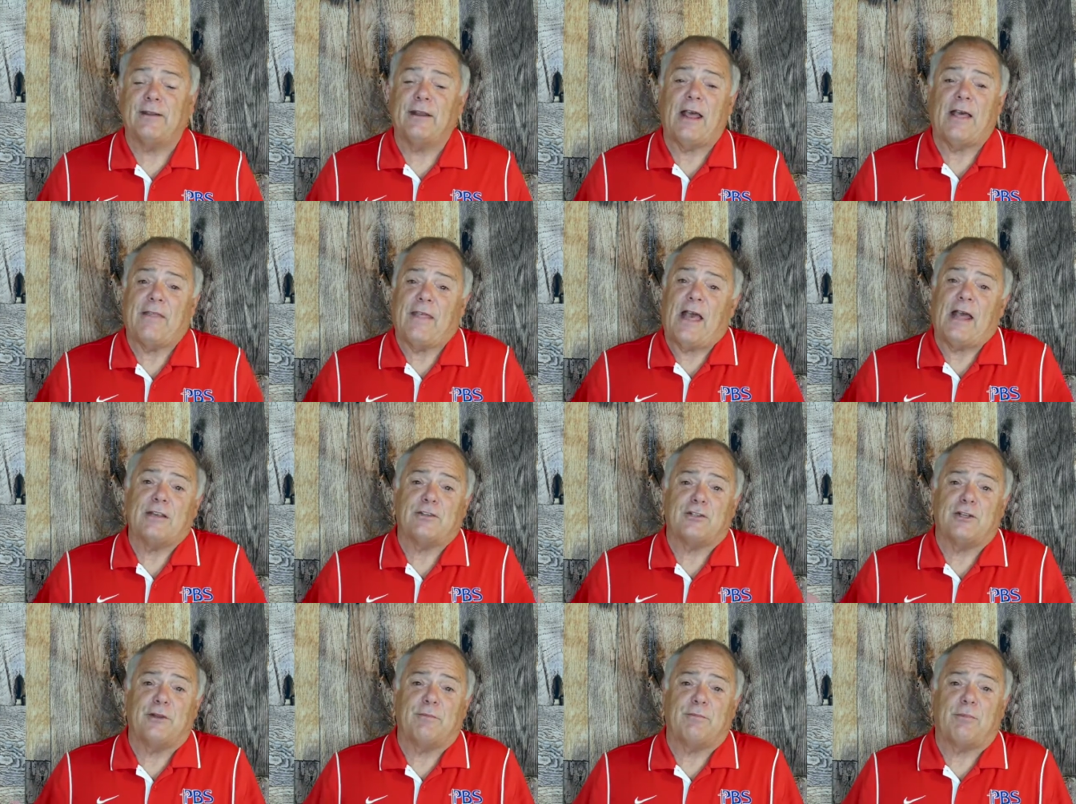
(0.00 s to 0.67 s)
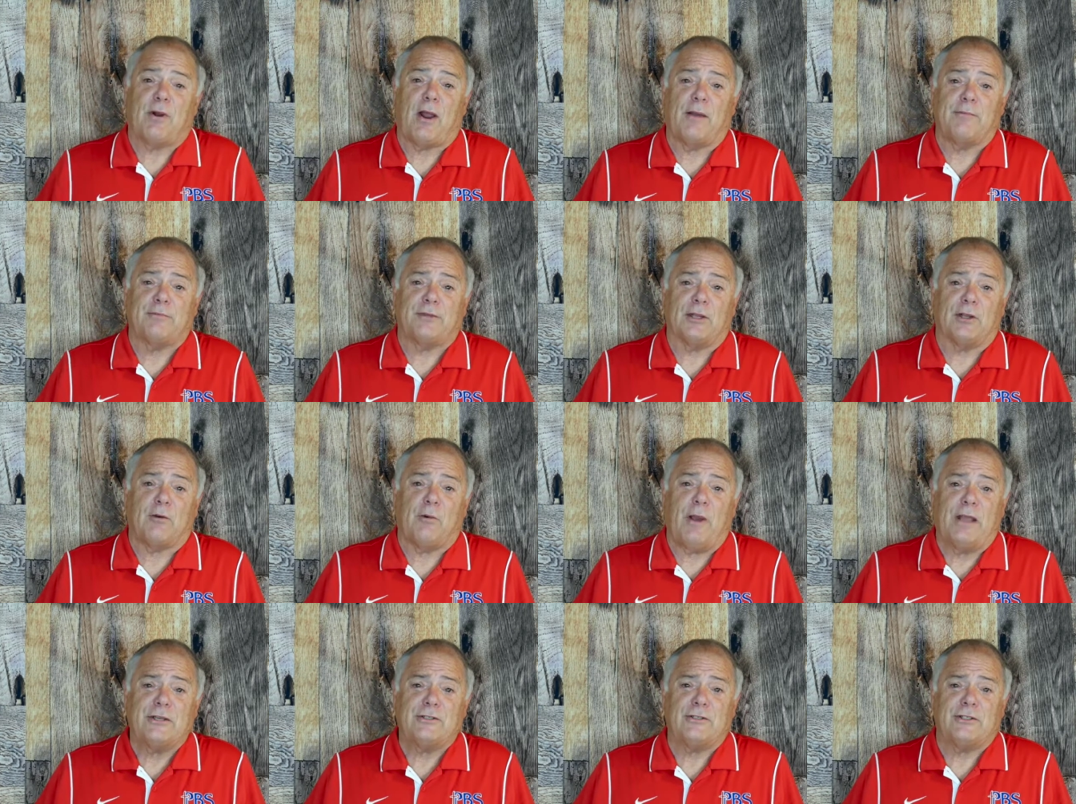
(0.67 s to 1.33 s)
Now that should prompt a
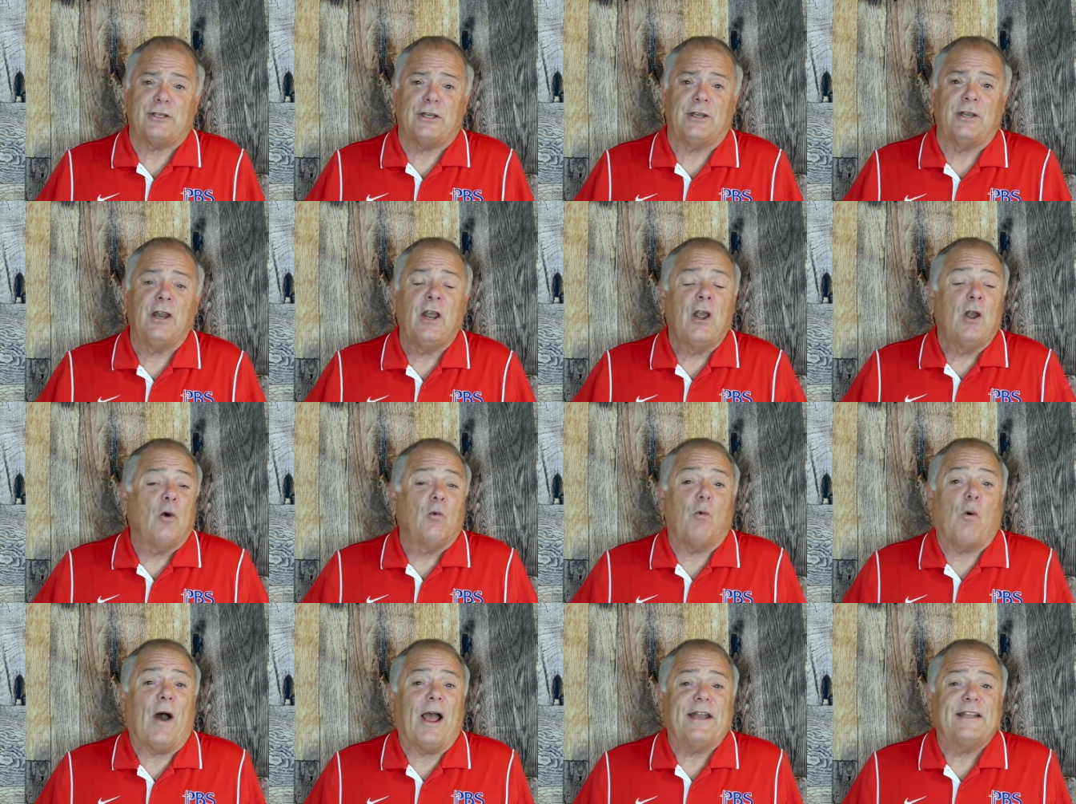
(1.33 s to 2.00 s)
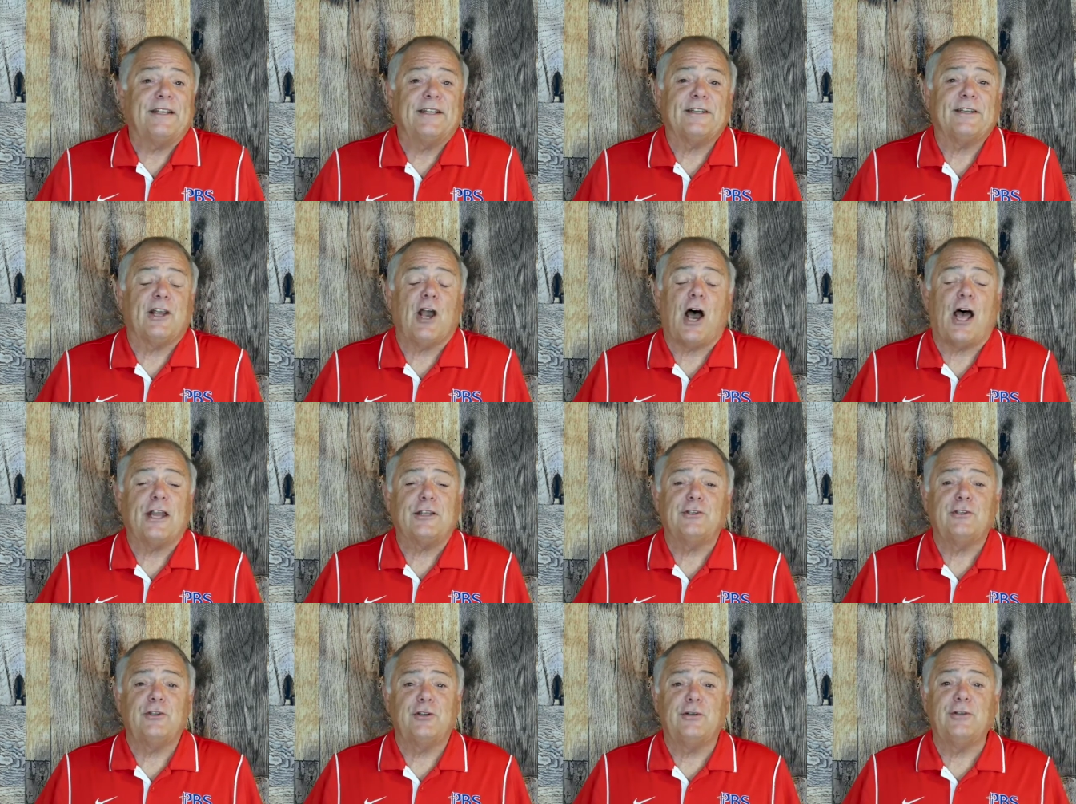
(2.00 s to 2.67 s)
question why did
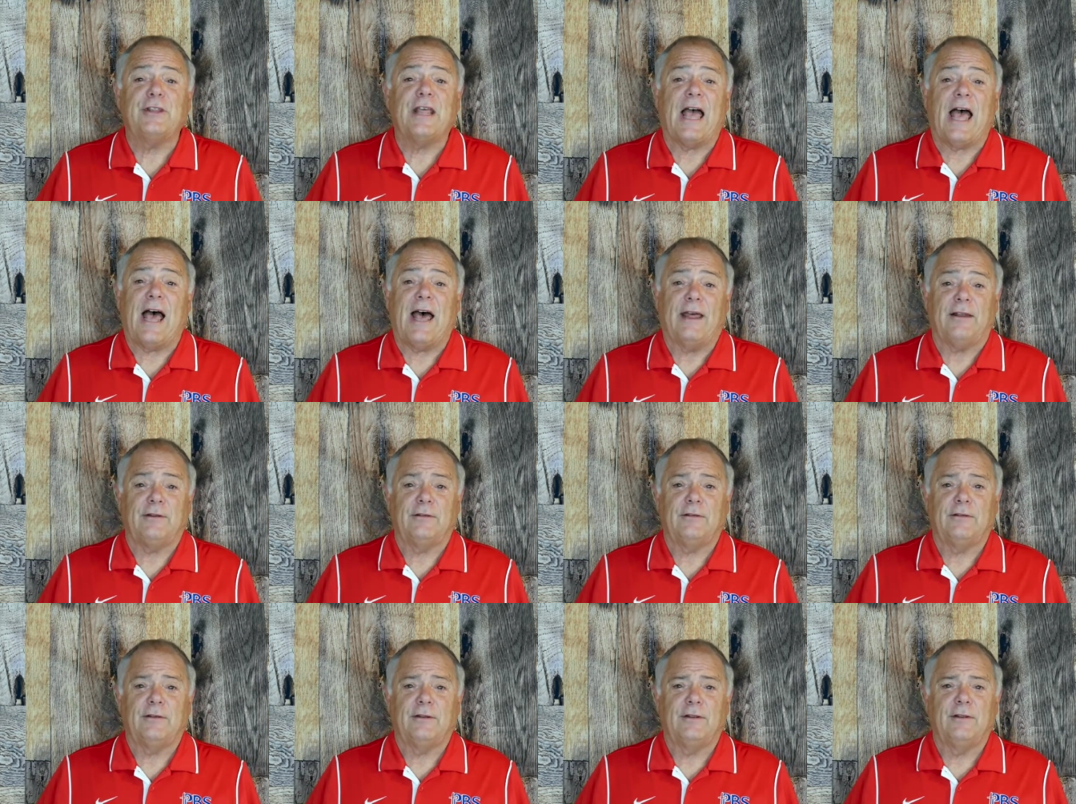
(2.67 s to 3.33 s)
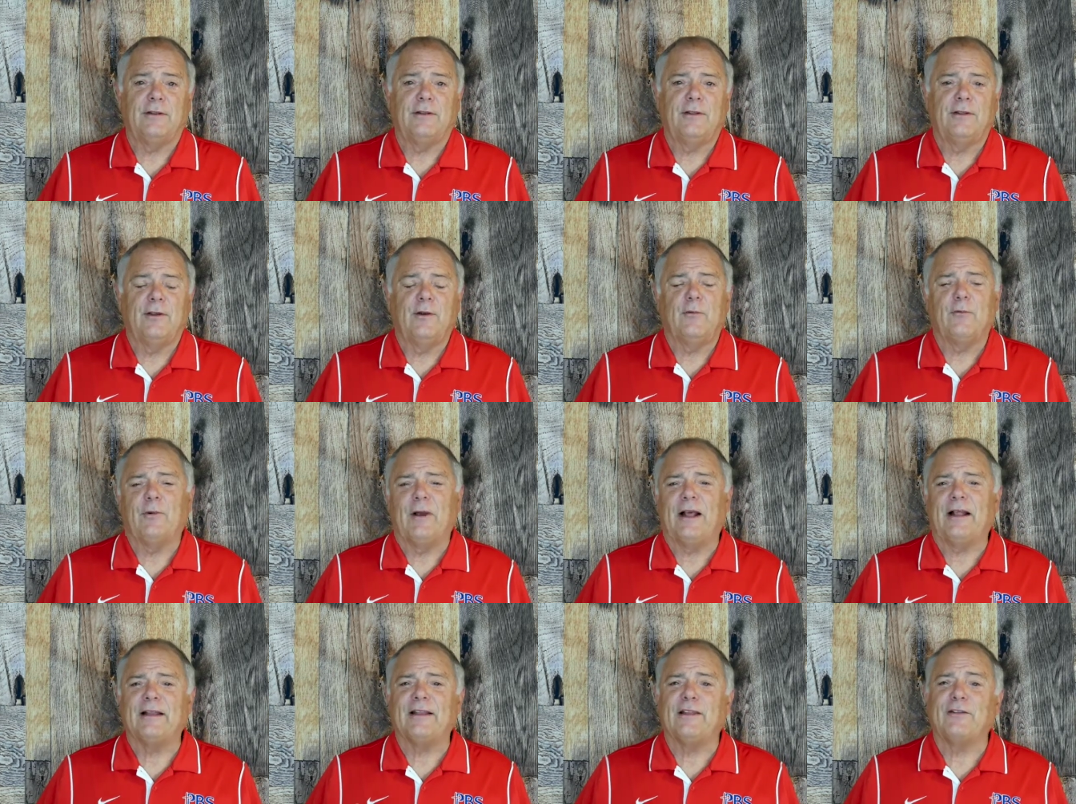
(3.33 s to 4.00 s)
God do that?
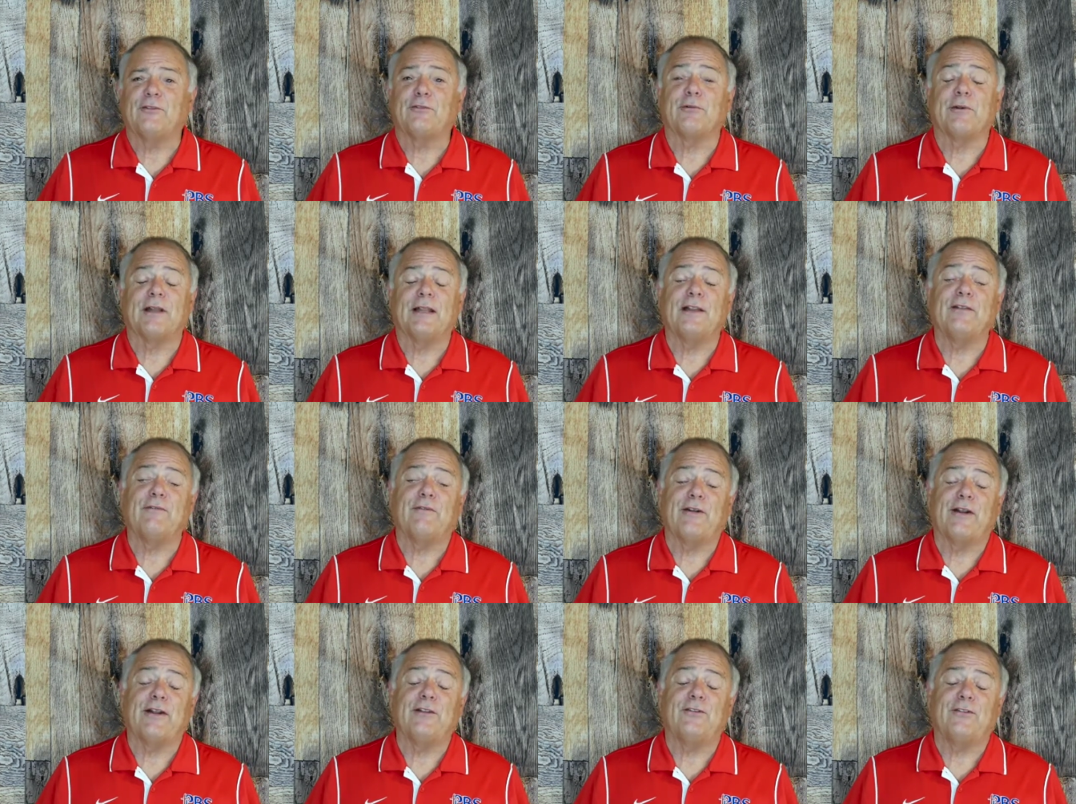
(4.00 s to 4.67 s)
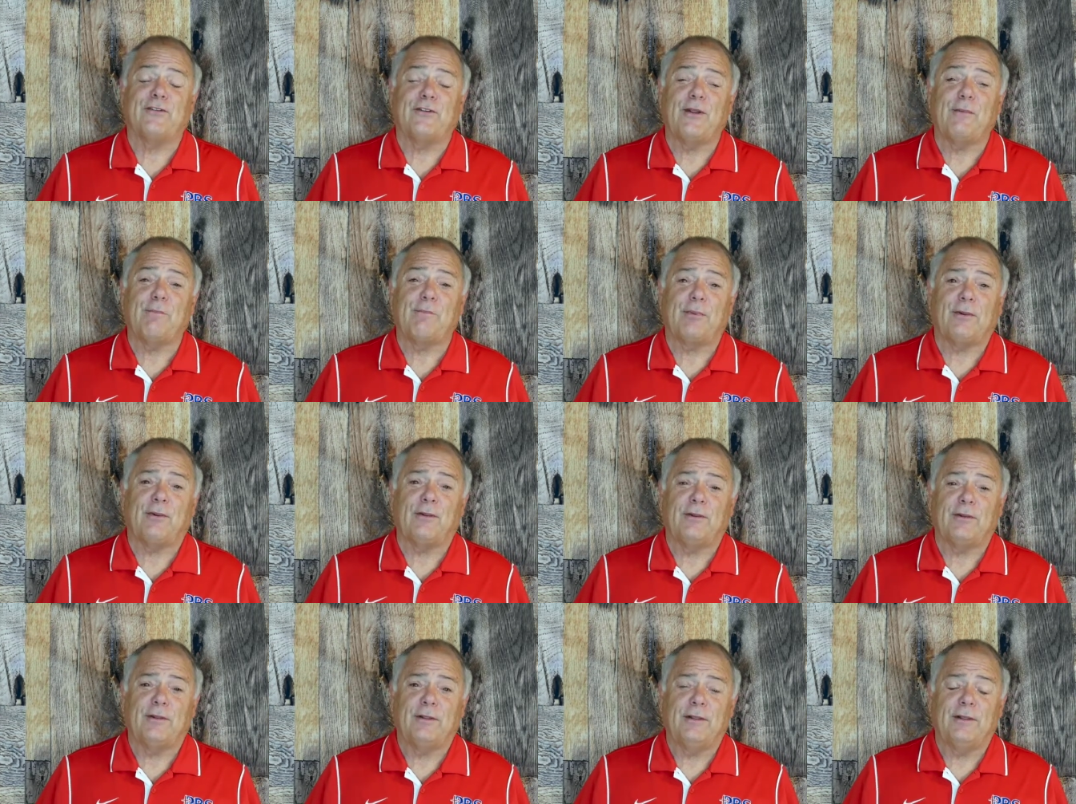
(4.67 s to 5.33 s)
Well, it's really very
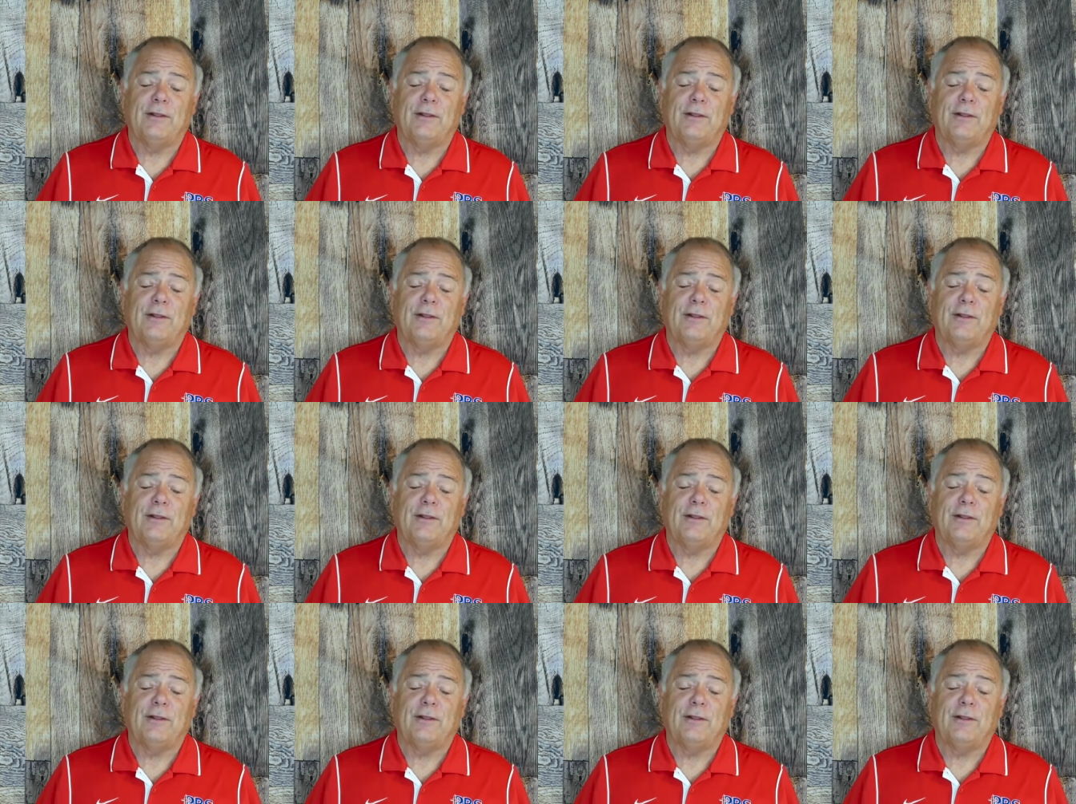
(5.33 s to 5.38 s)
simple.